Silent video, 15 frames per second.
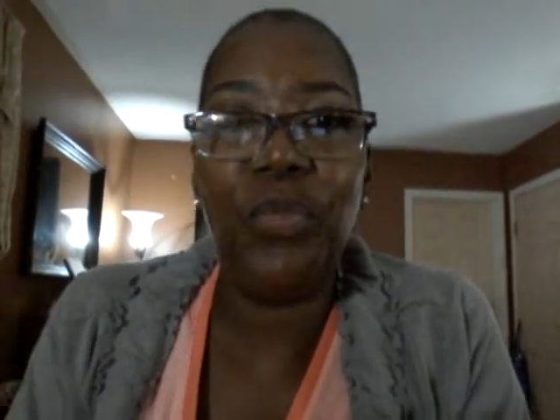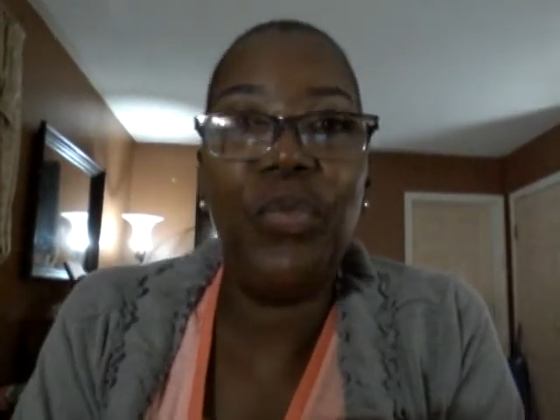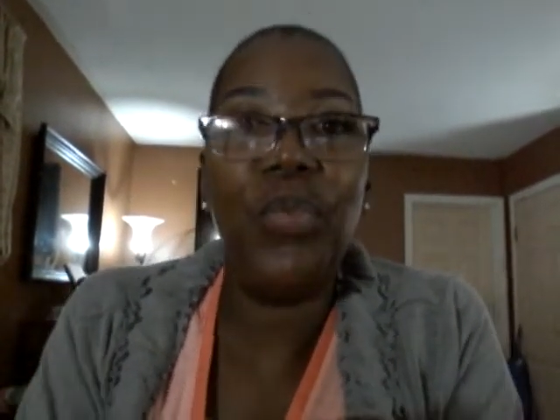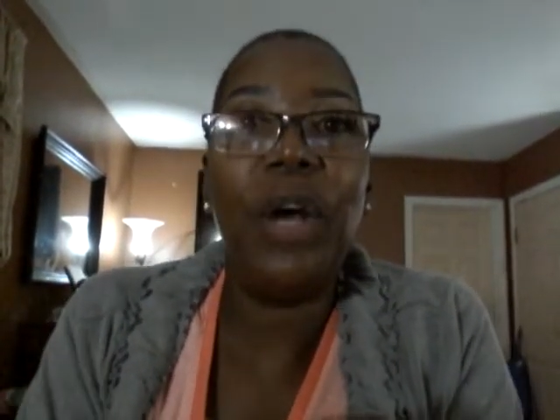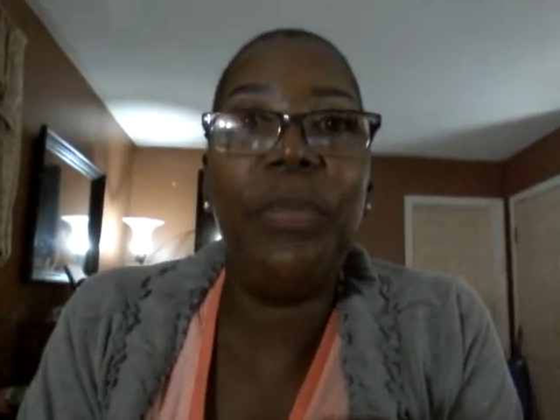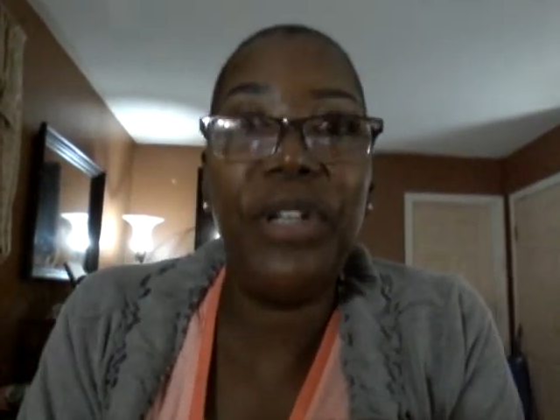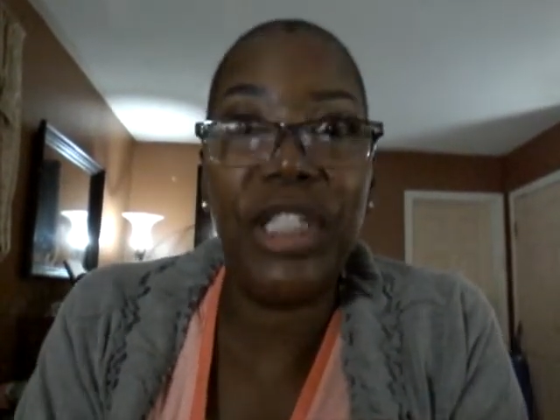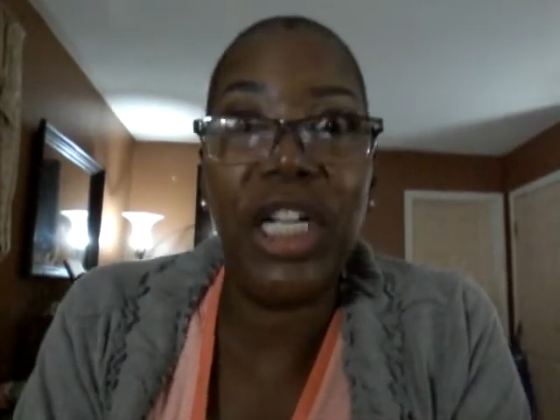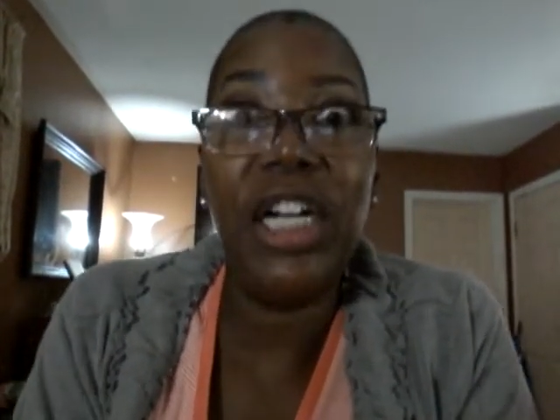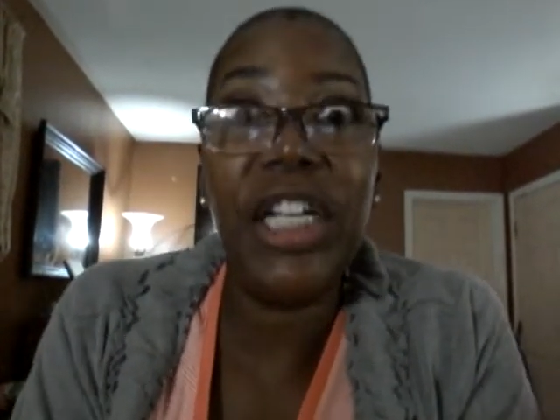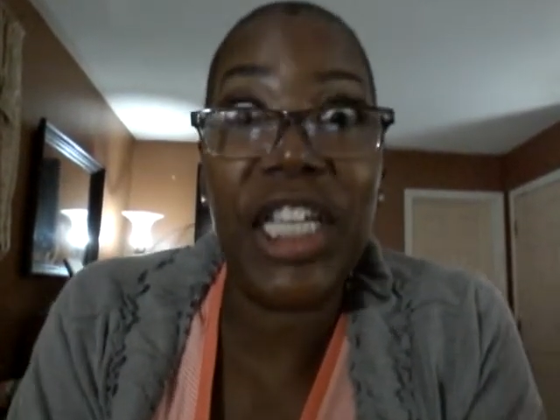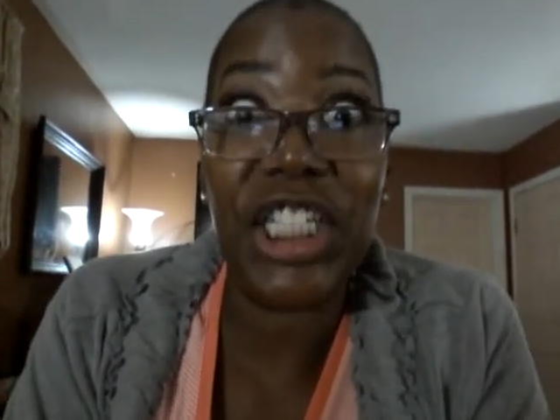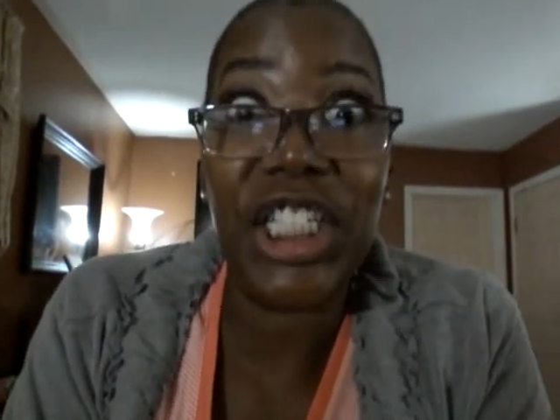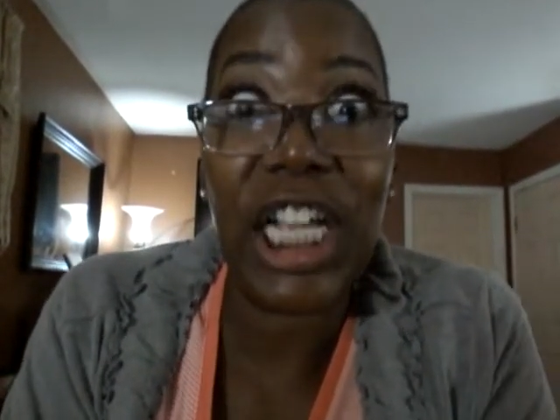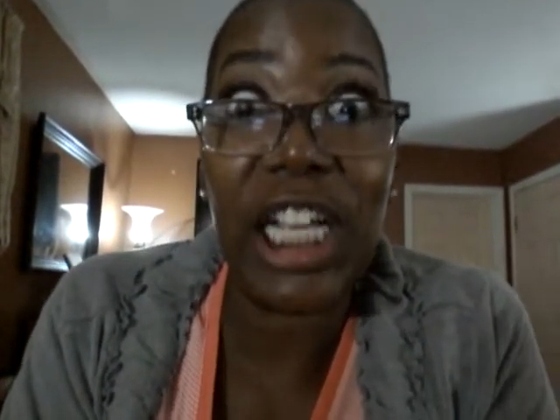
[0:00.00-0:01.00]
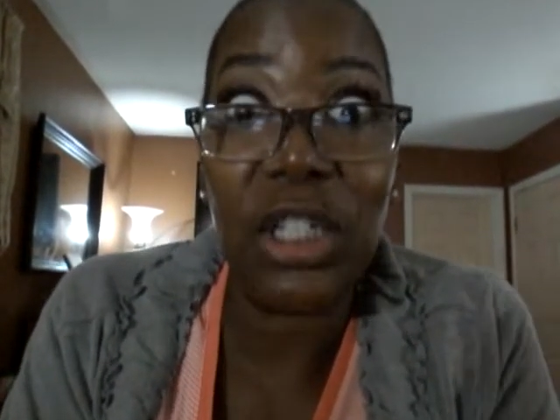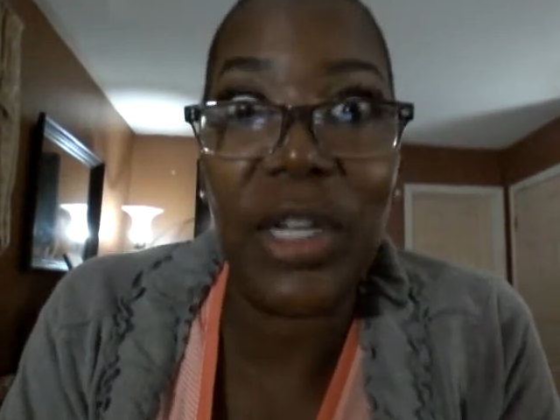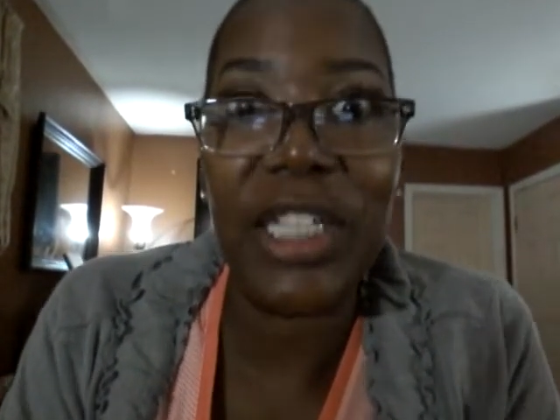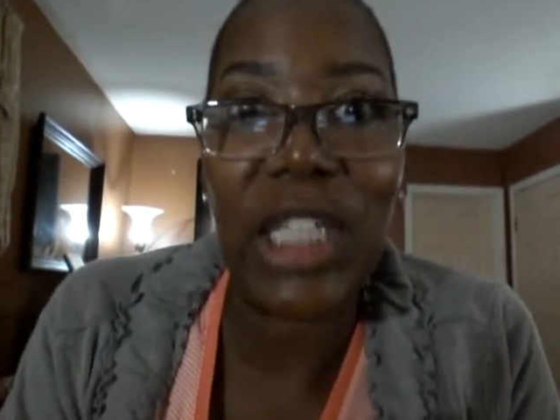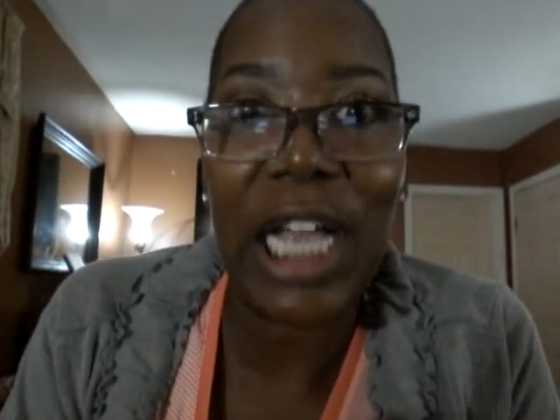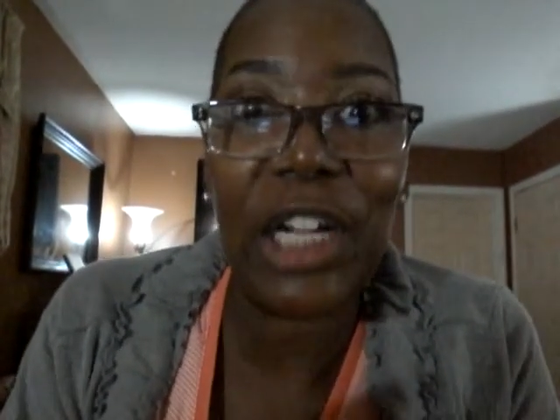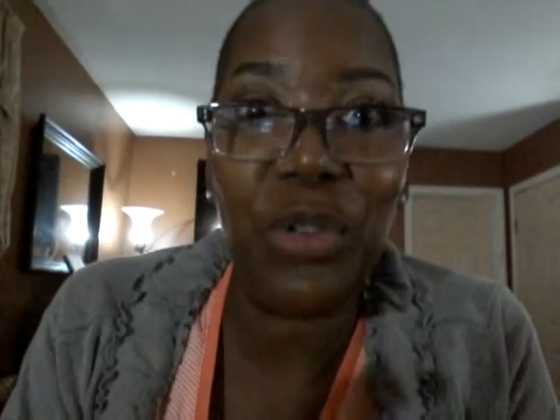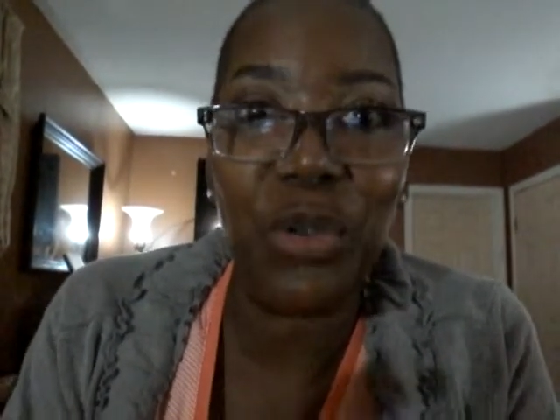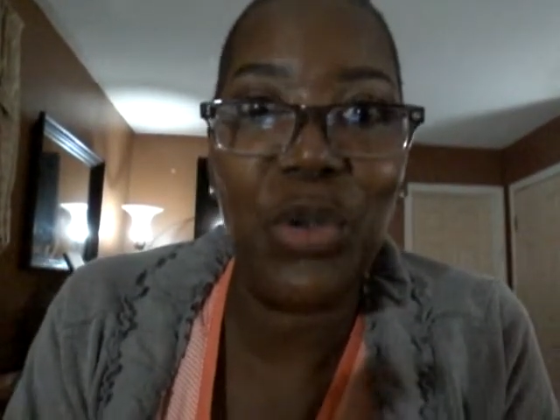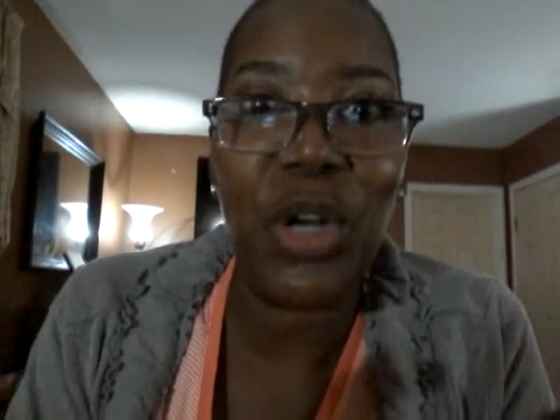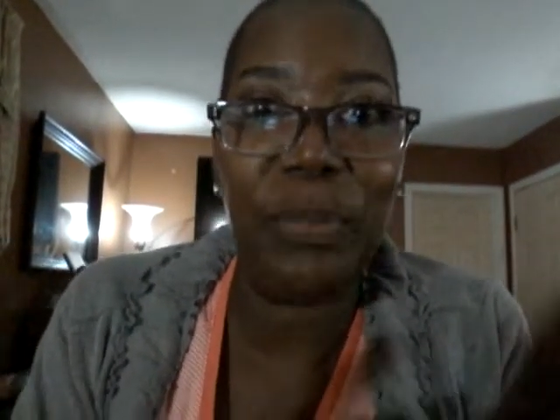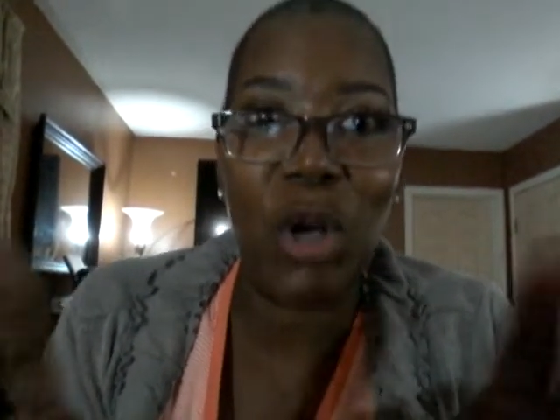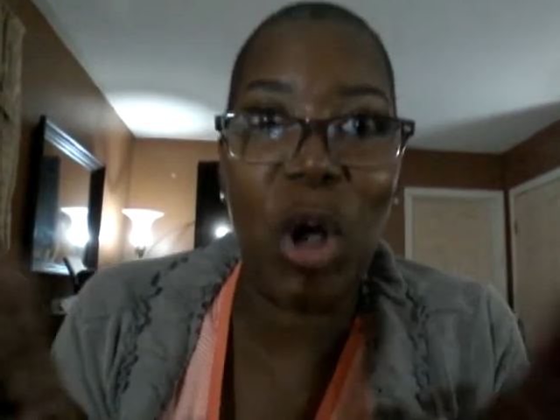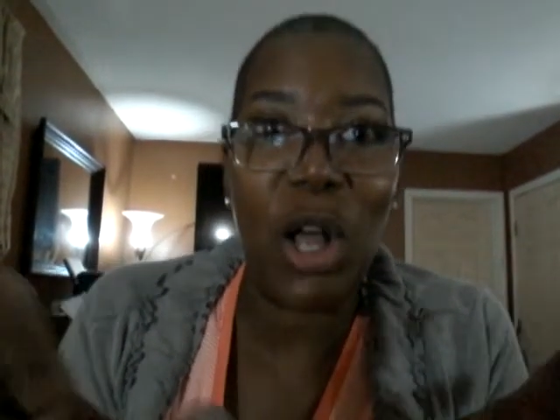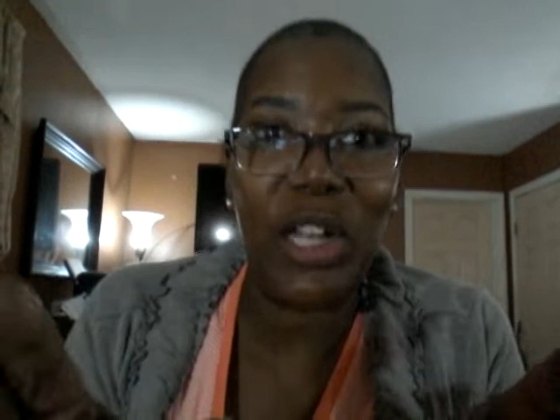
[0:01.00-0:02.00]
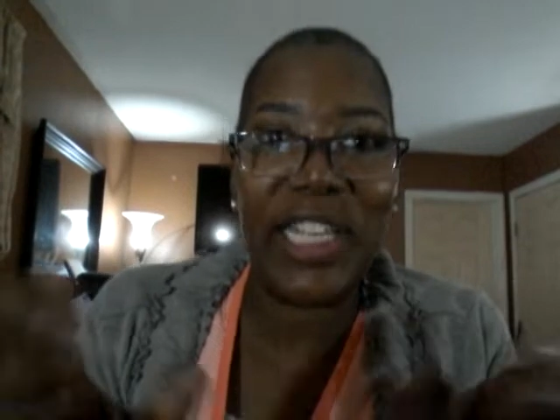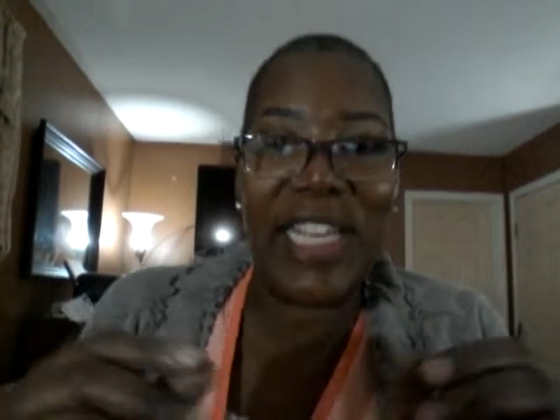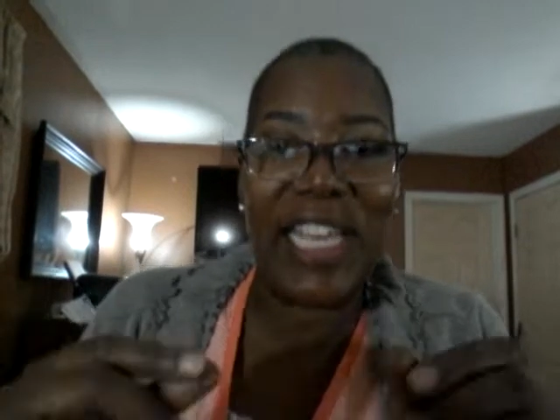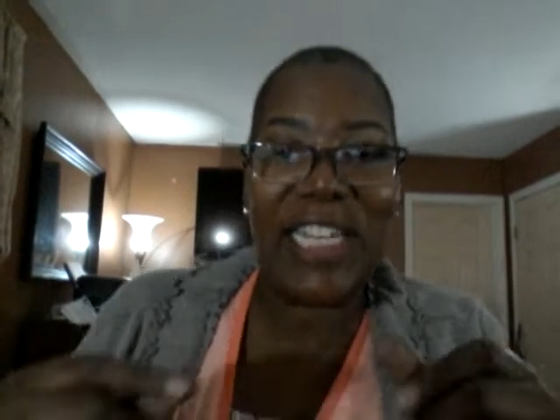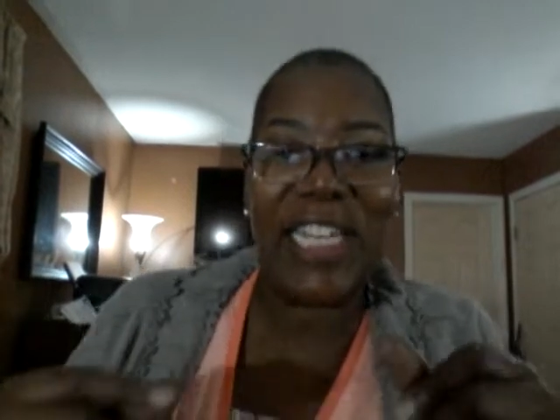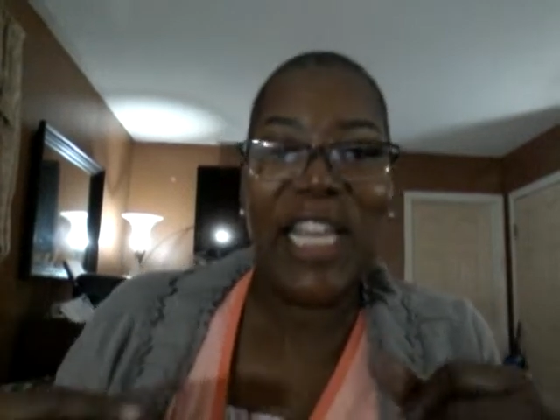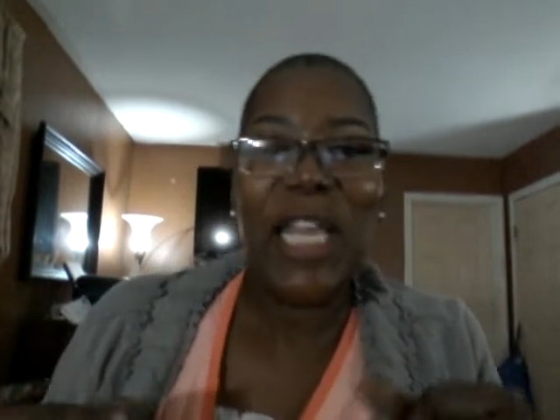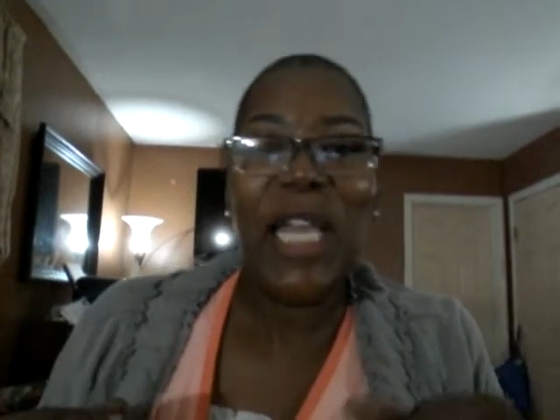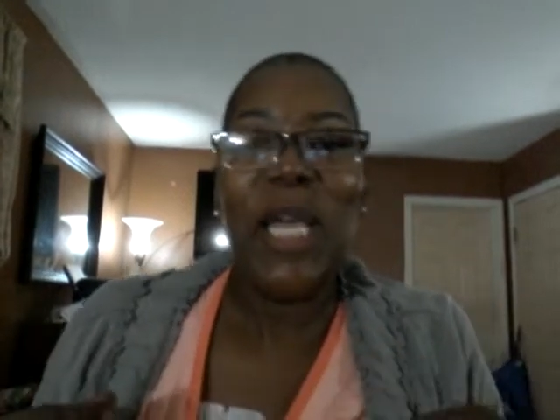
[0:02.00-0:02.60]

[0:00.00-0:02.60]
rubber donkey jello, as I grew up calling it.